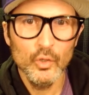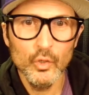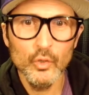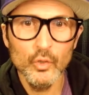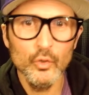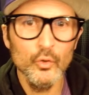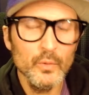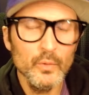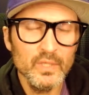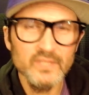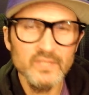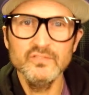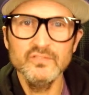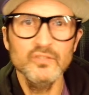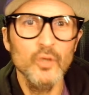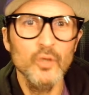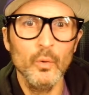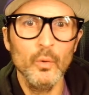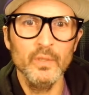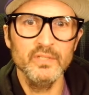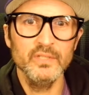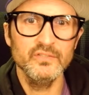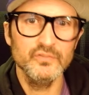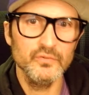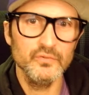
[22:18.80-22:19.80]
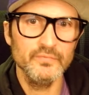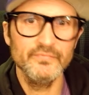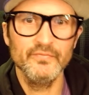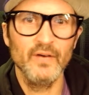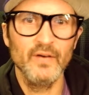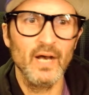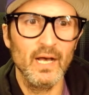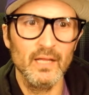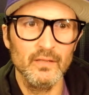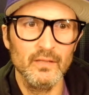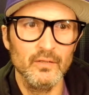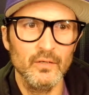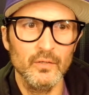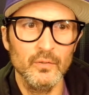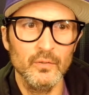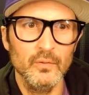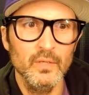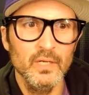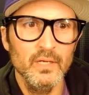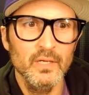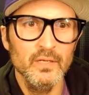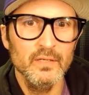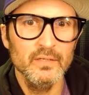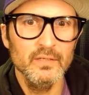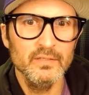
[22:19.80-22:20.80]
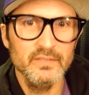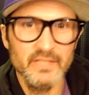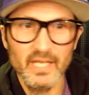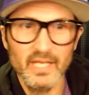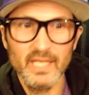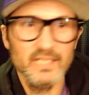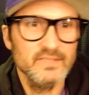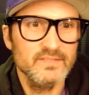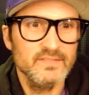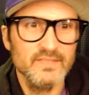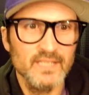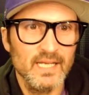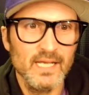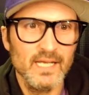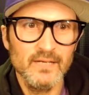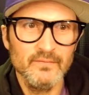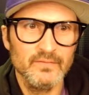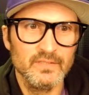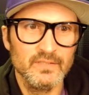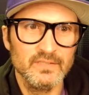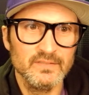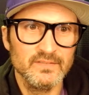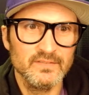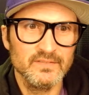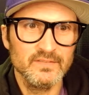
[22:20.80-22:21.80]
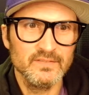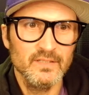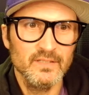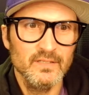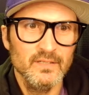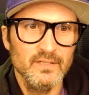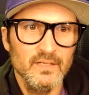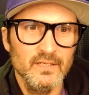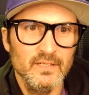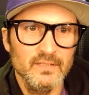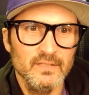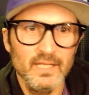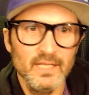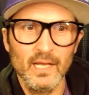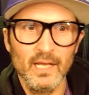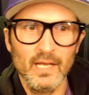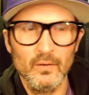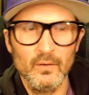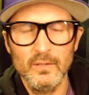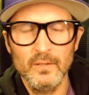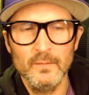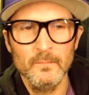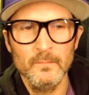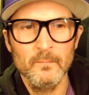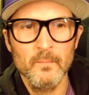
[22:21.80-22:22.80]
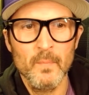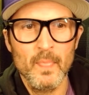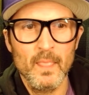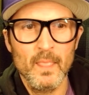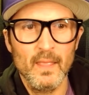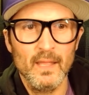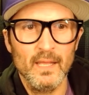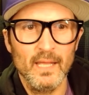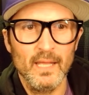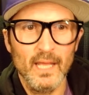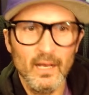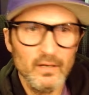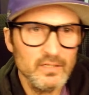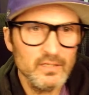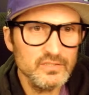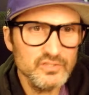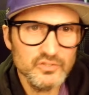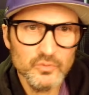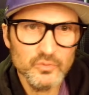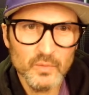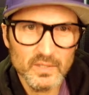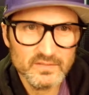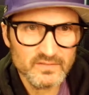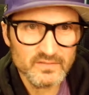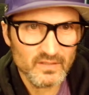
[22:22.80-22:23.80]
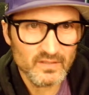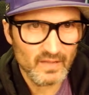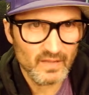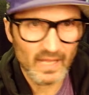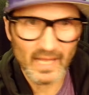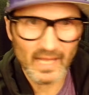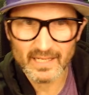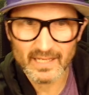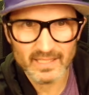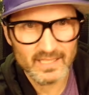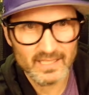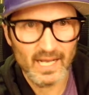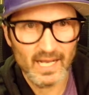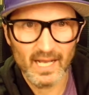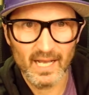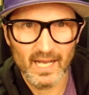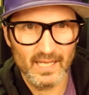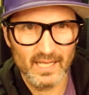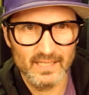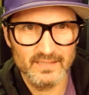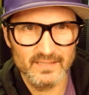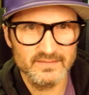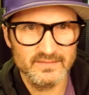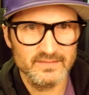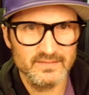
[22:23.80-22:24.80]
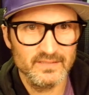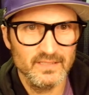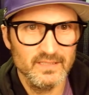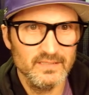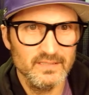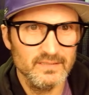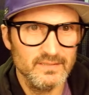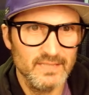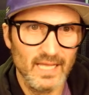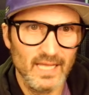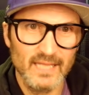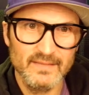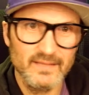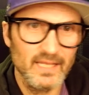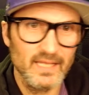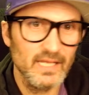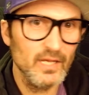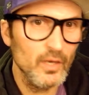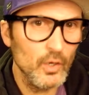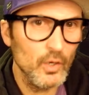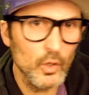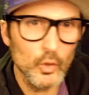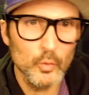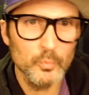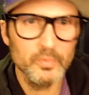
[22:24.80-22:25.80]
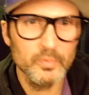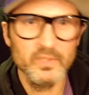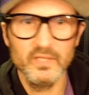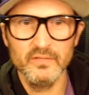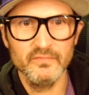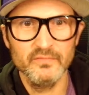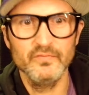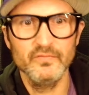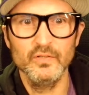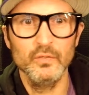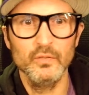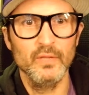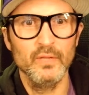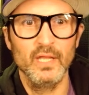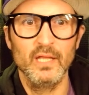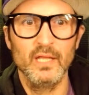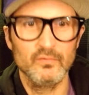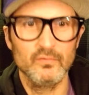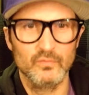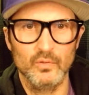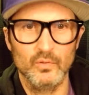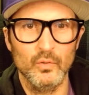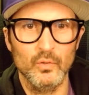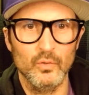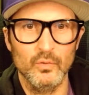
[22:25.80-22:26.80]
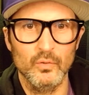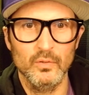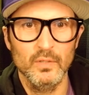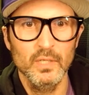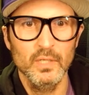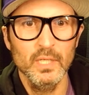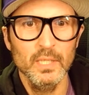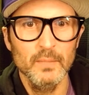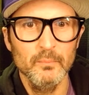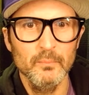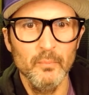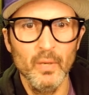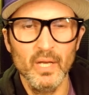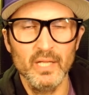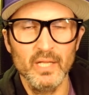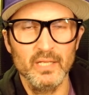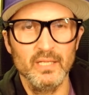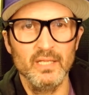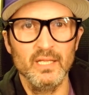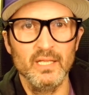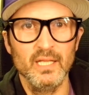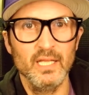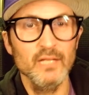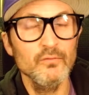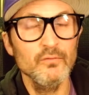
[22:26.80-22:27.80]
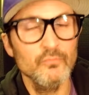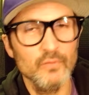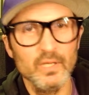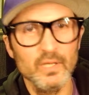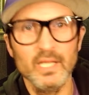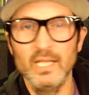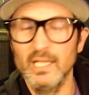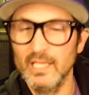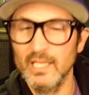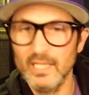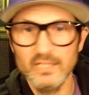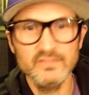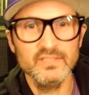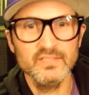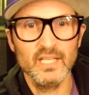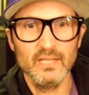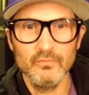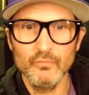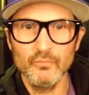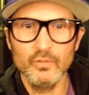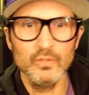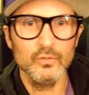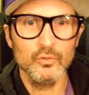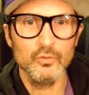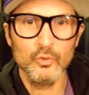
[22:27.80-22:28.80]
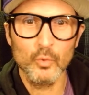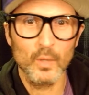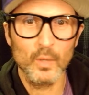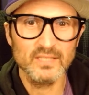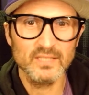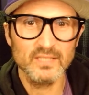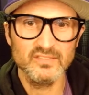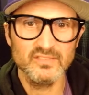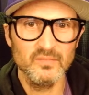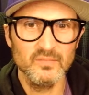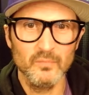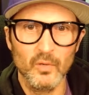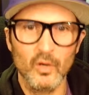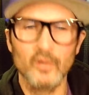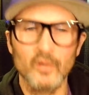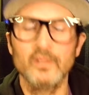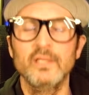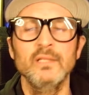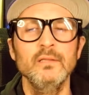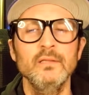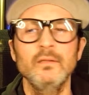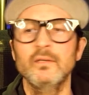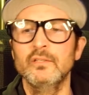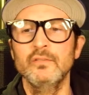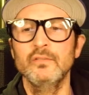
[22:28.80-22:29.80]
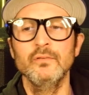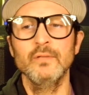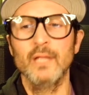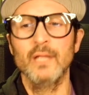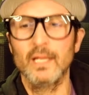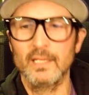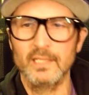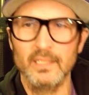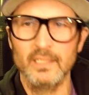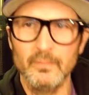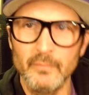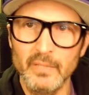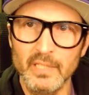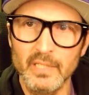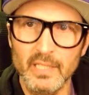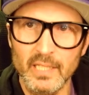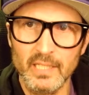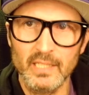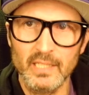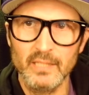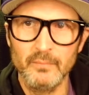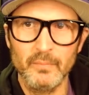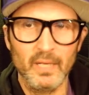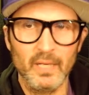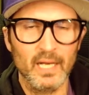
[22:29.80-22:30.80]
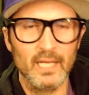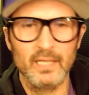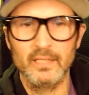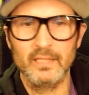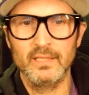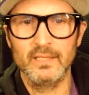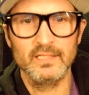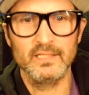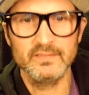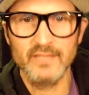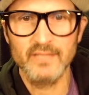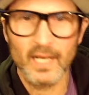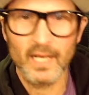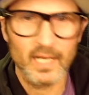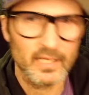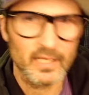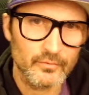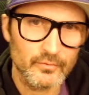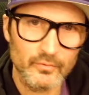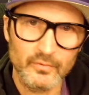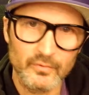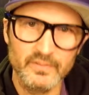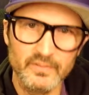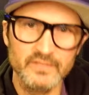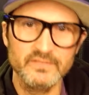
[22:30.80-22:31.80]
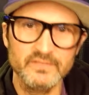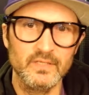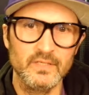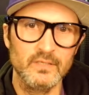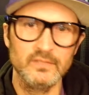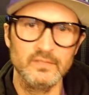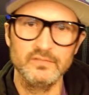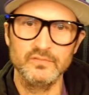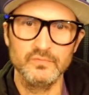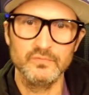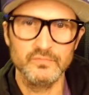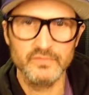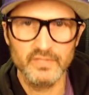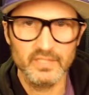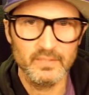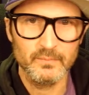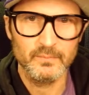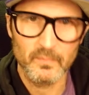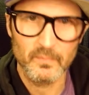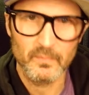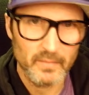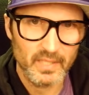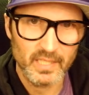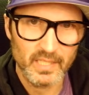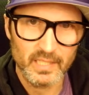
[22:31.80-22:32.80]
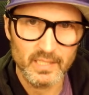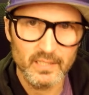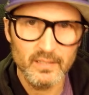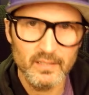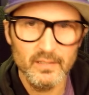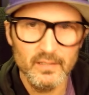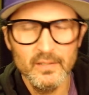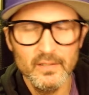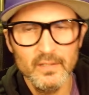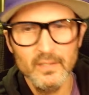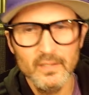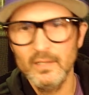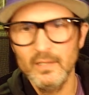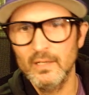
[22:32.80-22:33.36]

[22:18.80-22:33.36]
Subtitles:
Who is going to follow Case and Evans? Now, LSU has a lot of guys that they hope can fill that role, but it is a real question mark. And look, you're not going to meet anybody that's higher on this LSU team than me.